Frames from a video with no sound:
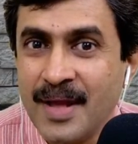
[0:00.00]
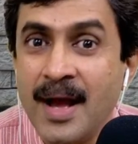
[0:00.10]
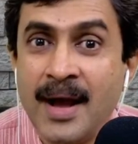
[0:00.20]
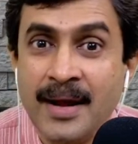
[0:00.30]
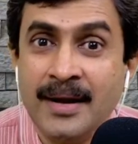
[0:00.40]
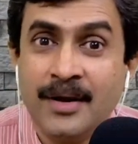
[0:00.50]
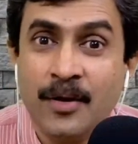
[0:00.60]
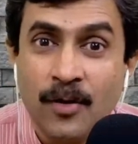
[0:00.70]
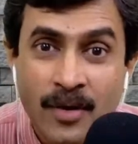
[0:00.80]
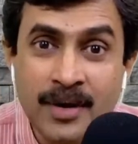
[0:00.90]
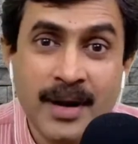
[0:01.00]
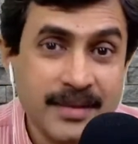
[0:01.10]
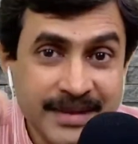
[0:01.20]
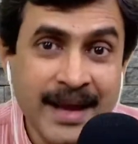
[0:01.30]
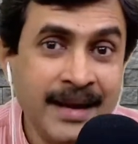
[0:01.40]
And on
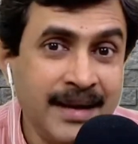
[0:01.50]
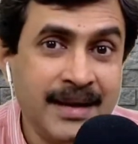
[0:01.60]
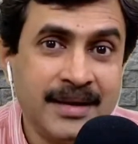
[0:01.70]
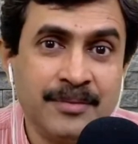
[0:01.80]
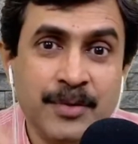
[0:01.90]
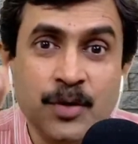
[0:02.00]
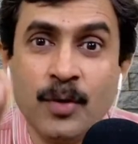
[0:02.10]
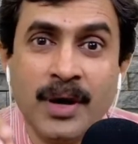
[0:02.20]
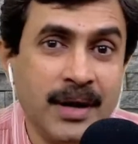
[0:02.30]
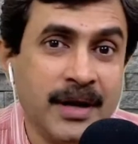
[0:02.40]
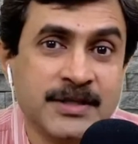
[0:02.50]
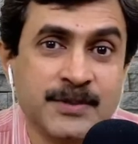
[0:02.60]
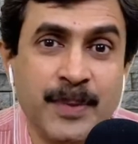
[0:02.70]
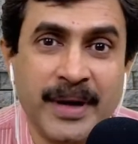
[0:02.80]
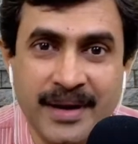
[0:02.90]
that item, you are
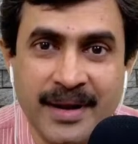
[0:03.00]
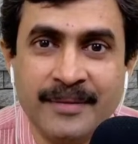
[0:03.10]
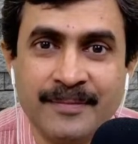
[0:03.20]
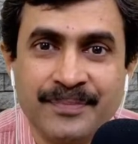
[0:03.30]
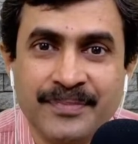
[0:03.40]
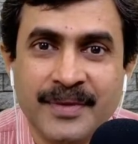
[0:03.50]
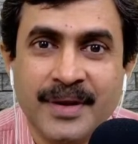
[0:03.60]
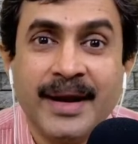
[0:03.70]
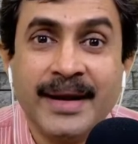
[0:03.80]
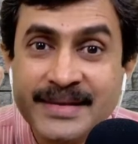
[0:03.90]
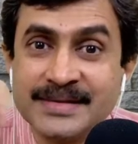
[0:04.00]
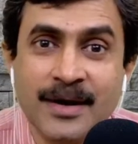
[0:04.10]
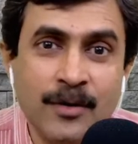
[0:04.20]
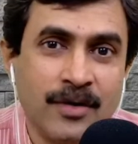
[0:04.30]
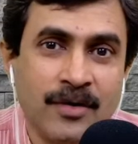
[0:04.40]
expecting a
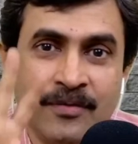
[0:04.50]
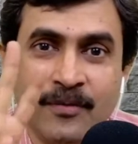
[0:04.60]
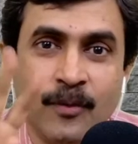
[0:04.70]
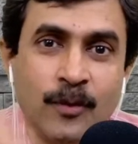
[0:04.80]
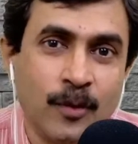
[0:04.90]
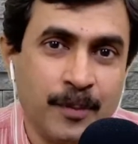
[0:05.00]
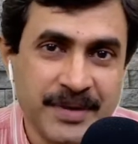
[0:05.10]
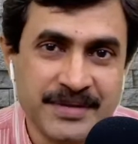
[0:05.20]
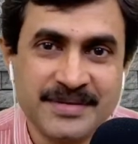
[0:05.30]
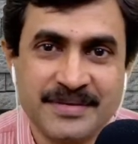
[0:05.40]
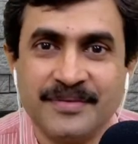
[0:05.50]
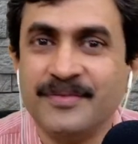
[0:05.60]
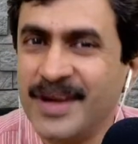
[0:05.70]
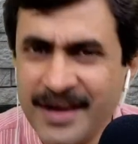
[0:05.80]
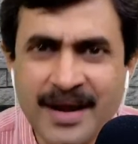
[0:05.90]
discount of 4 rupees.
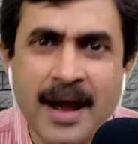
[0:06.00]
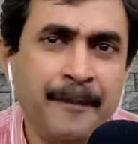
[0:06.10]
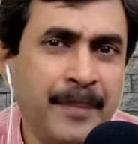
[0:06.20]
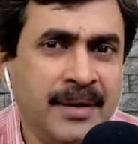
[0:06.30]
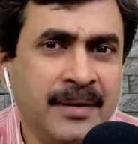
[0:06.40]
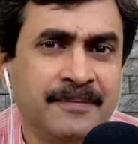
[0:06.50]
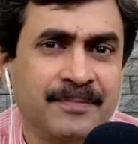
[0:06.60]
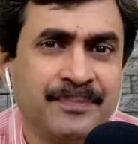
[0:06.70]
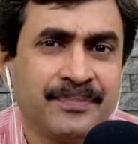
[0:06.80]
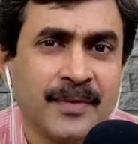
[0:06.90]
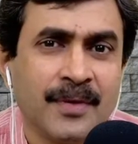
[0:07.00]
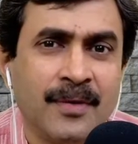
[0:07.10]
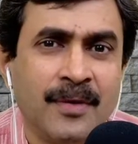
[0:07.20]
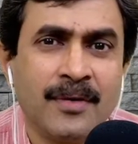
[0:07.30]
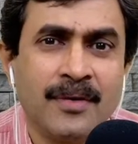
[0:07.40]
Will it happen?
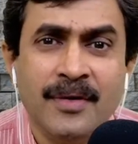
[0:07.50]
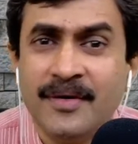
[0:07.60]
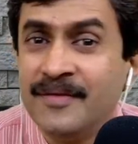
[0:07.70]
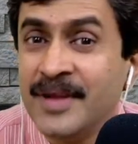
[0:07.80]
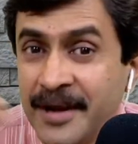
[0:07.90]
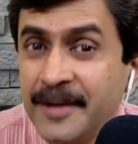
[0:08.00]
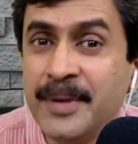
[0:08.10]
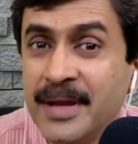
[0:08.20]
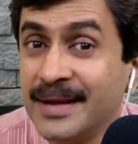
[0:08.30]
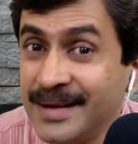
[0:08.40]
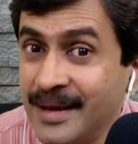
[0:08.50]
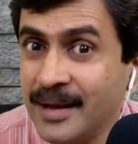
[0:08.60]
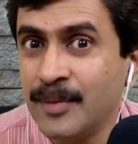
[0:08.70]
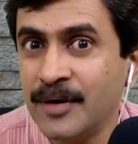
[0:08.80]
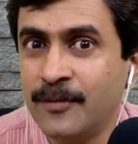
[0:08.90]
Or will it be
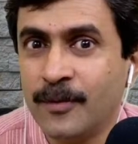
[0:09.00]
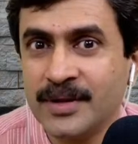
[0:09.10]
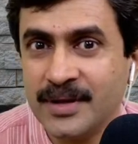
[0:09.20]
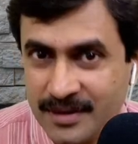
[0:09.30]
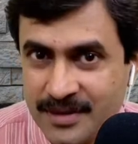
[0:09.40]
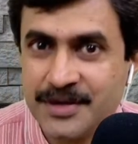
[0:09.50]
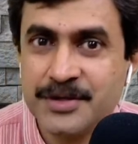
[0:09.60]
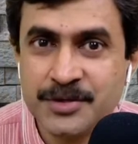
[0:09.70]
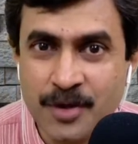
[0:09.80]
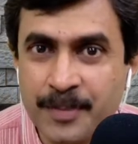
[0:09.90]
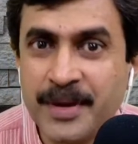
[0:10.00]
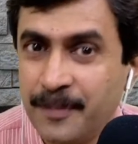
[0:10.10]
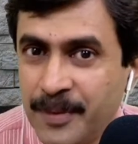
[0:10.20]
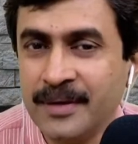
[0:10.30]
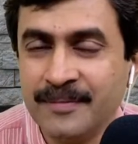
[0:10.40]
agreeable for the
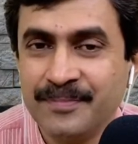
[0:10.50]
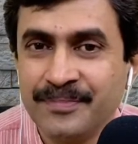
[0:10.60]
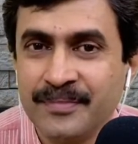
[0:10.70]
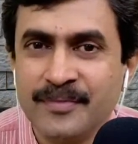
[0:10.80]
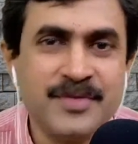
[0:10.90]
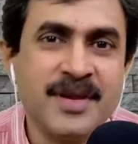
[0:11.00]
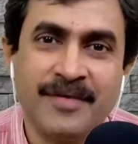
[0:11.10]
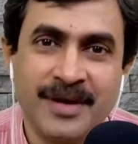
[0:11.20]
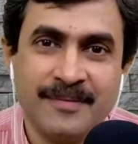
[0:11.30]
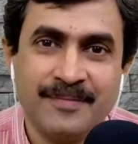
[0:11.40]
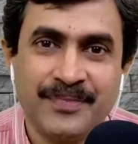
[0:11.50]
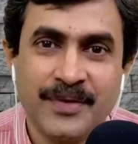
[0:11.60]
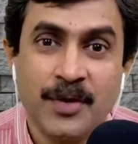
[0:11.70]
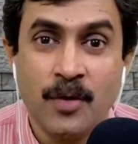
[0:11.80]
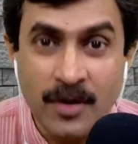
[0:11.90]
shopkeeper? Never.
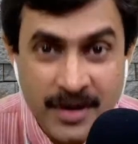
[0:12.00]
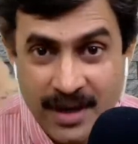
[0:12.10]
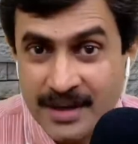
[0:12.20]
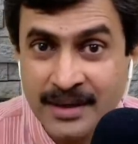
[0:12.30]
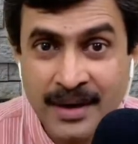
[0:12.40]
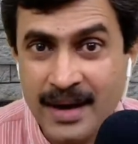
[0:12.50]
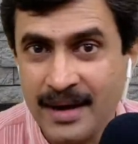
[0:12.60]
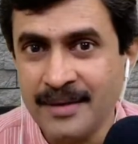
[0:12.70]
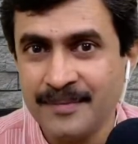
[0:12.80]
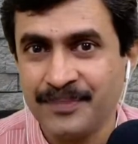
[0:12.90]
On the other hand,